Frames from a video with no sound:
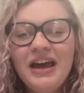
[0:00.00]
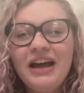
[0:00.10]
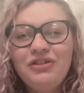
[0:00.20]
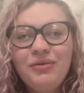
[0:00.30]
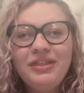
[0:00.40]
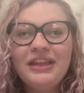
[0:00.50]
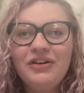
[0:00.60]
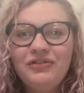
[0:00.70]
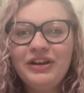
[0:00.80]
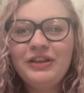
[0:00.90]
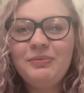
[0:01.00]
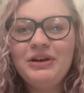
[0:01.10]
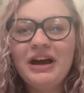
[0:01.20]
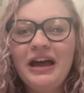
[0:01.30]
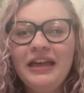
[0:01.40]
I chose selfless
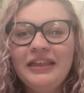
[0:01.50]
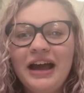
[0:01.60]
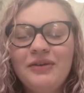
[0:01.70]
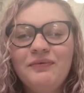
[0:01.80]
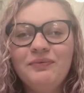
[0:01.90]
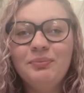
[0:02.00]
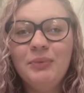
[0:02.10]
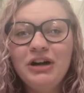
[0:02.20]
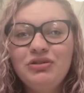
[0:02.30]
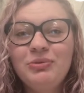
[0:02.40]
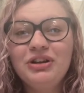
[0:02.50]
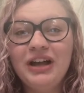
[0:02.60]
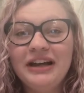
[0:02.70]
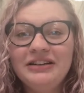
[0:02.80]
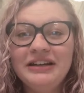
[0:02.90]
because I am much more
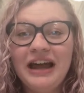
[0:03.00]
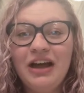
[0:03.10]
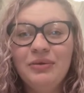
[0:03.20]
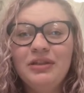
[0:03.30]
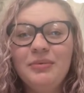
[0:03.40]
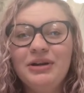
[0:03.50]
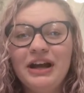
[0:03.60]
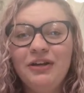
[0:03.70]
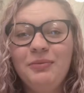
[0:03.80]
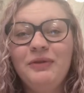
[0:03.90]
likely to help someone else